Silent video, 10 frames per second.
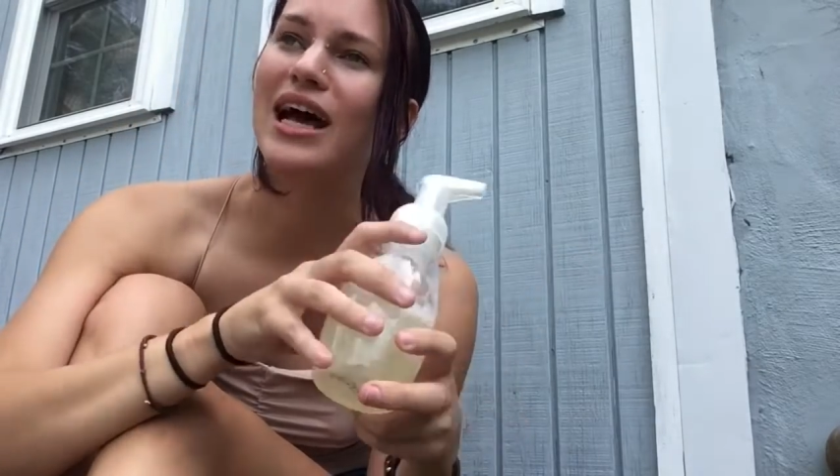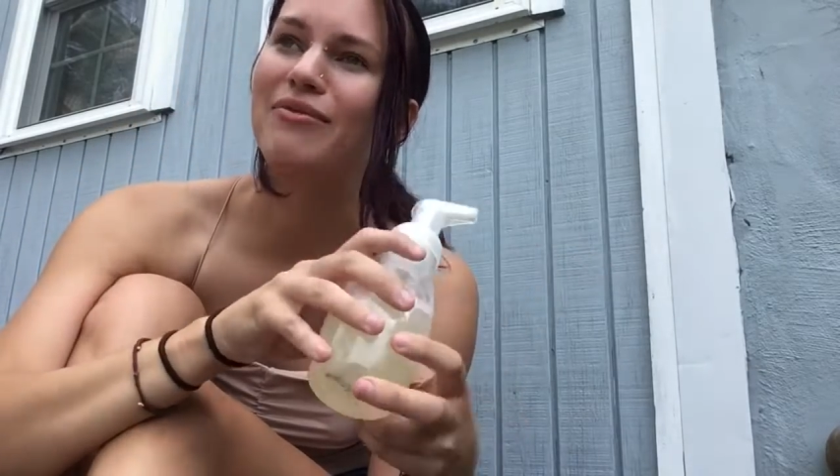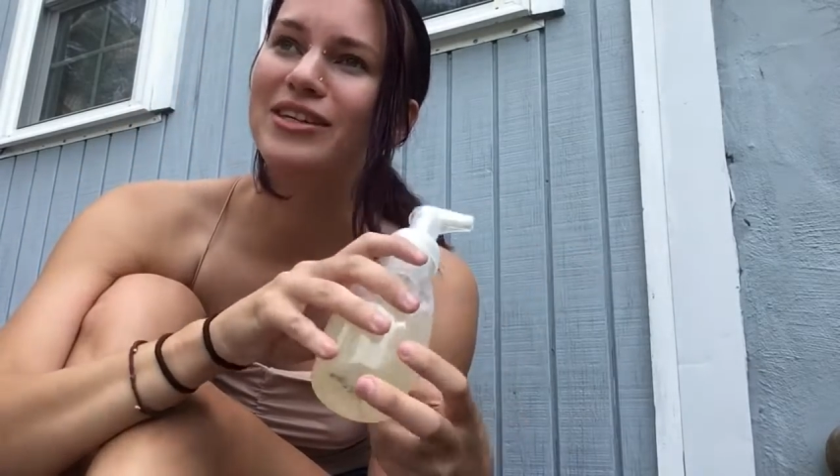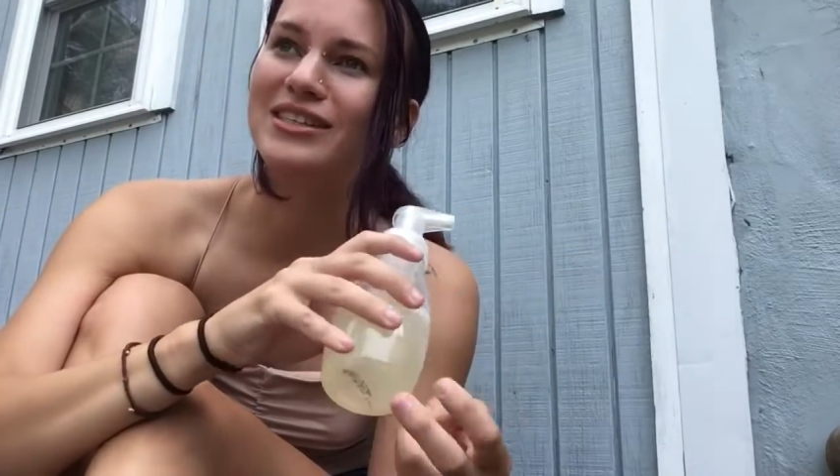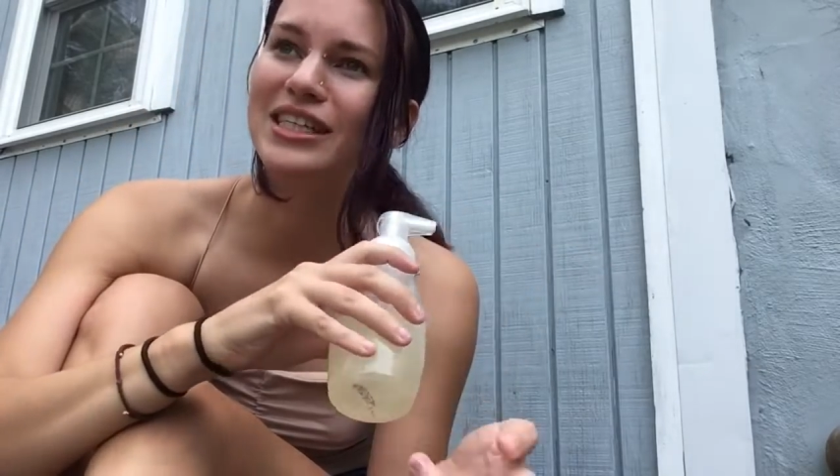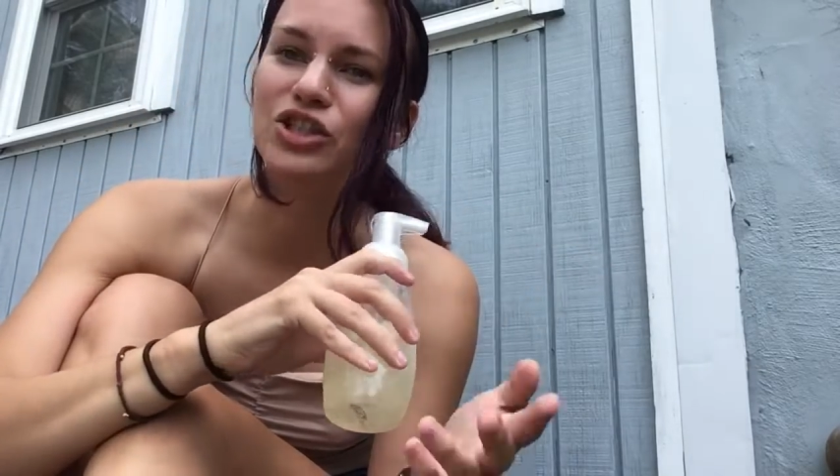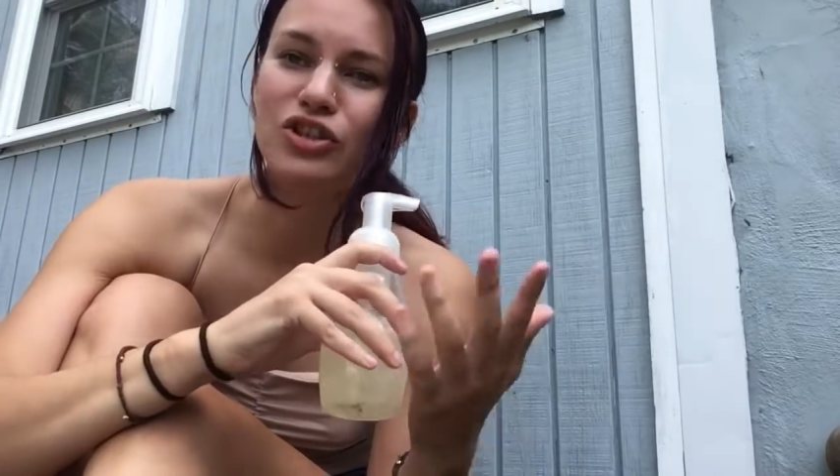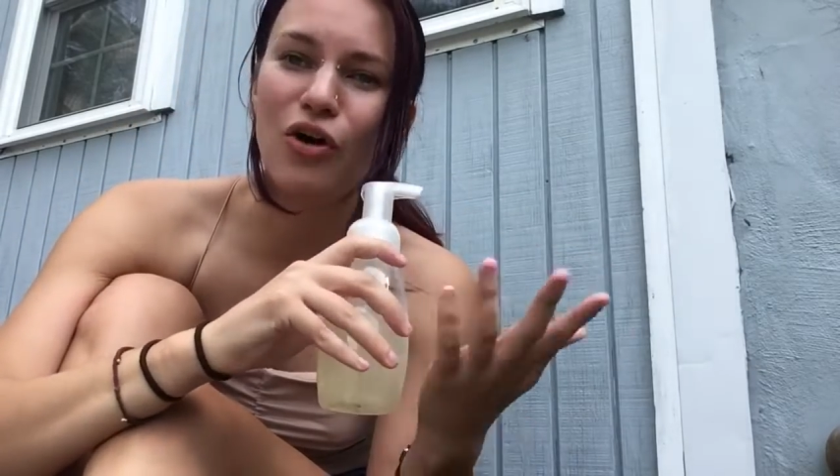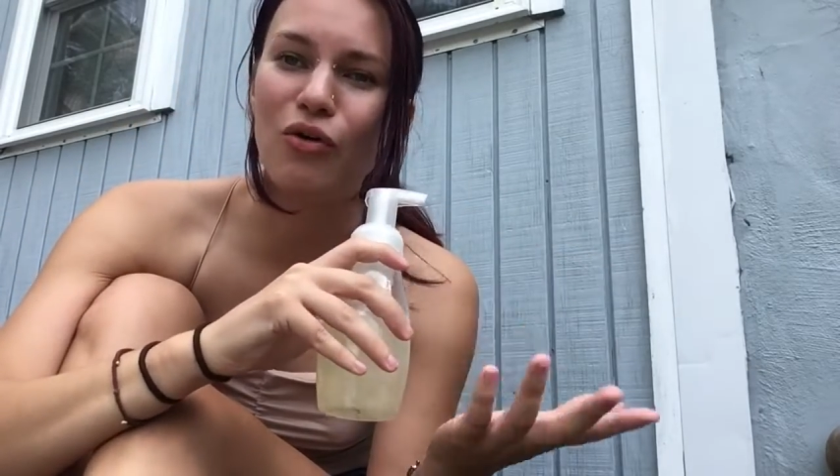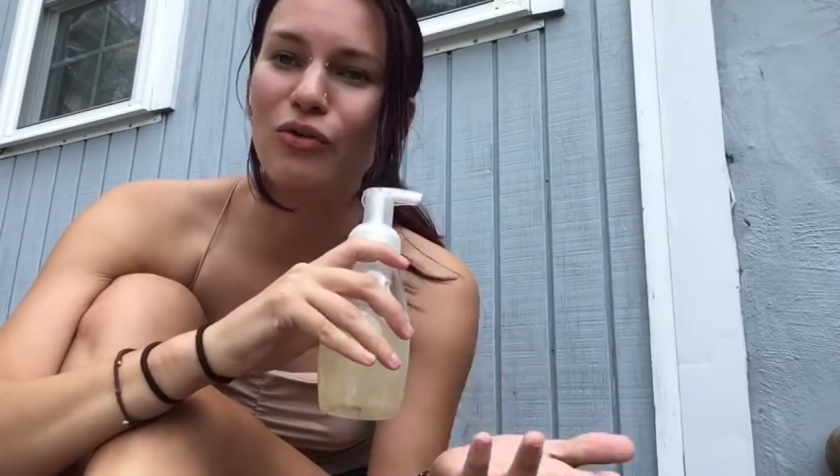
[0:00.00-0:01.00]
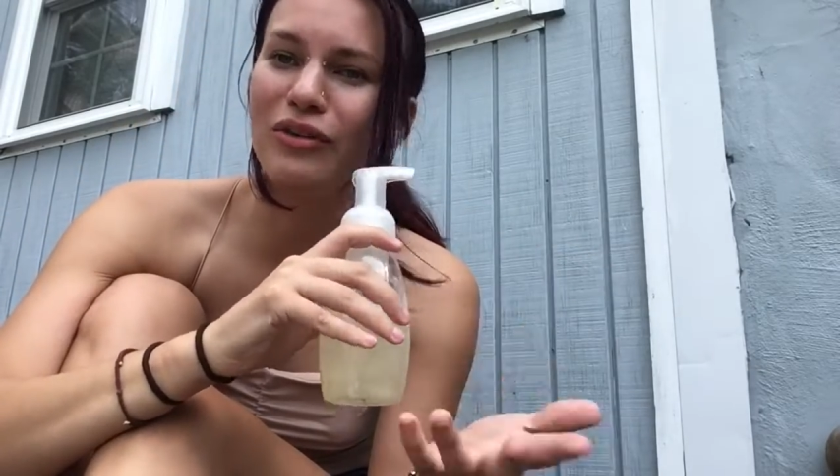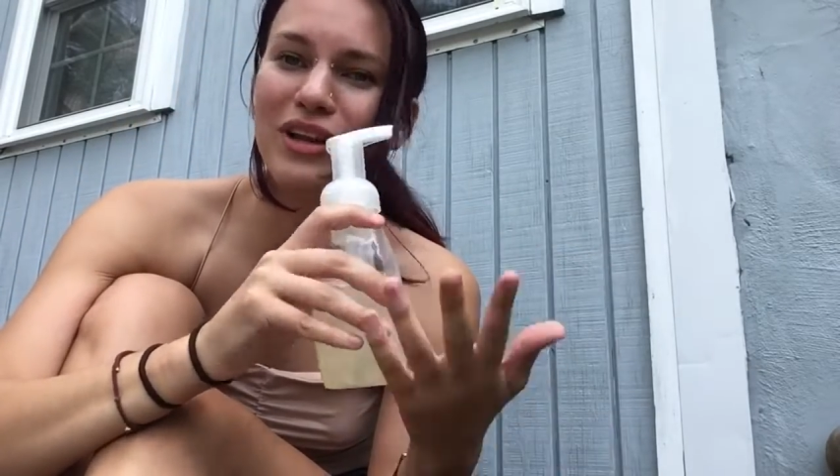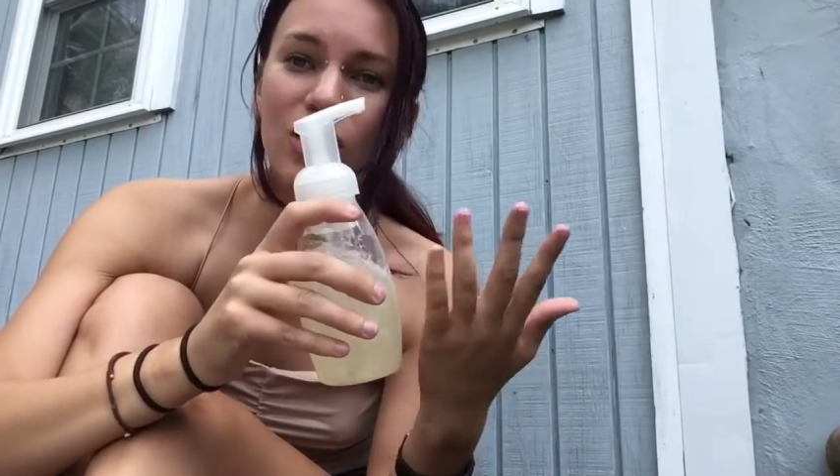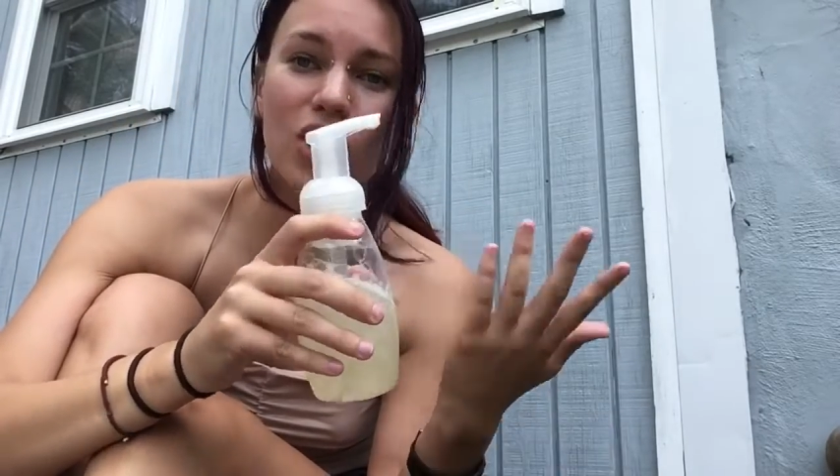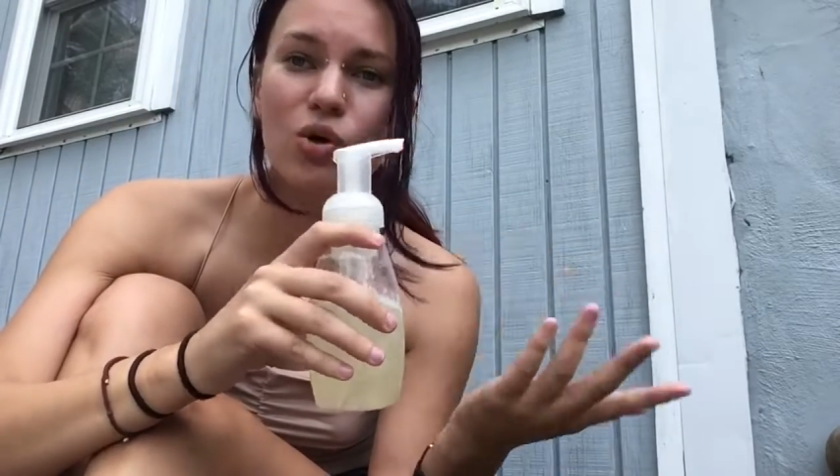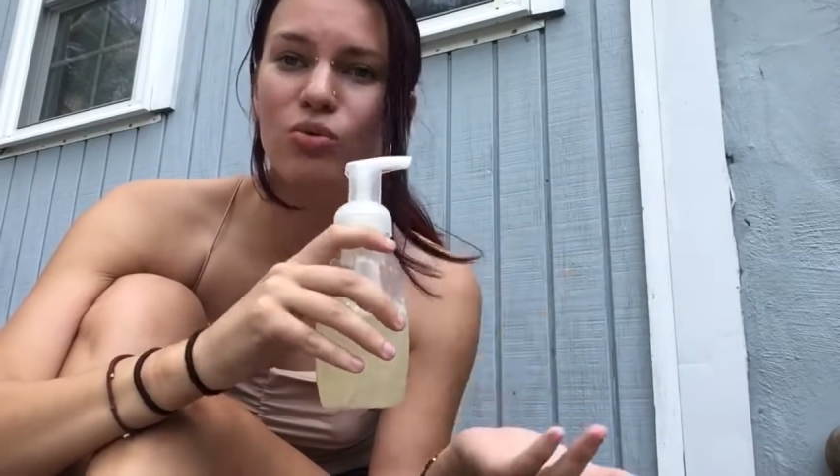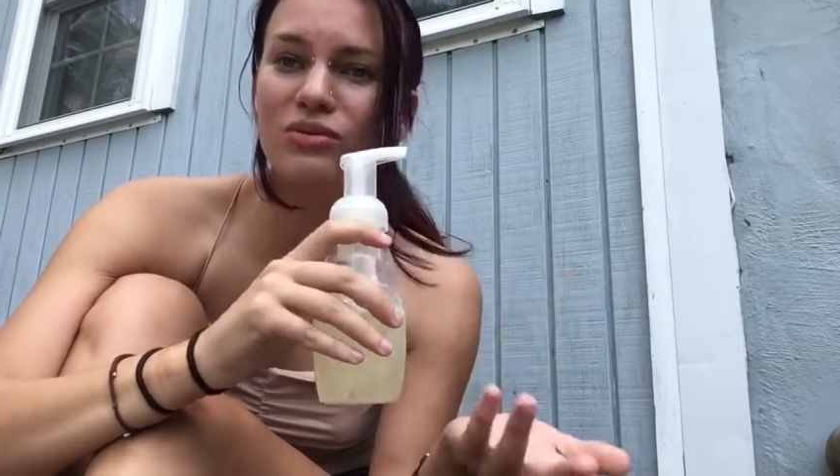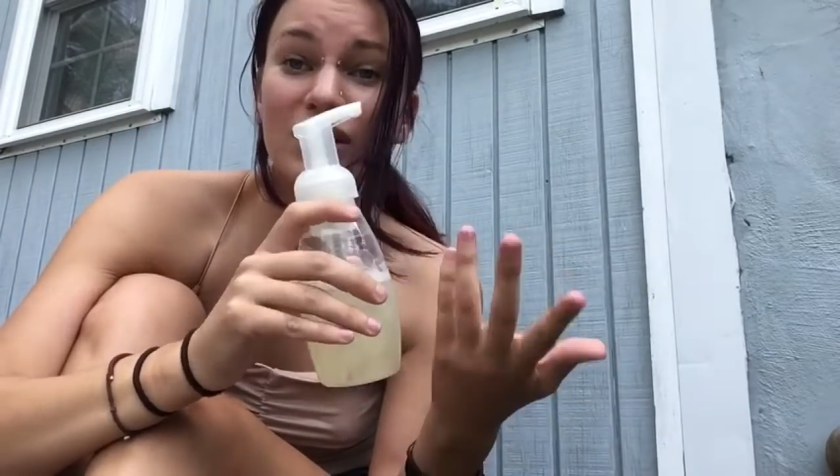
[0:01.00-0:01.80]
Obviously, don't go